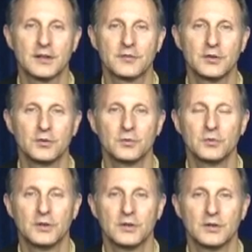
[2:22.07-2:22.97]
The
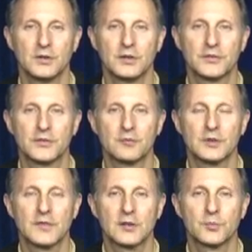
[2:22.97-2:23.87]

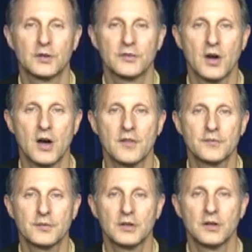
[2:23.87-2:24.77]
reflex point is on the
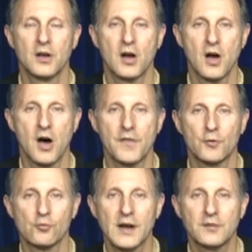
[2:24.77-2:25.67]
foot, on the
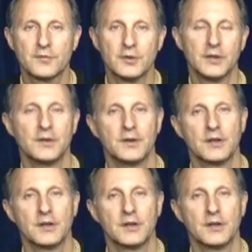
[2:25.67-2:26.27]
right foot.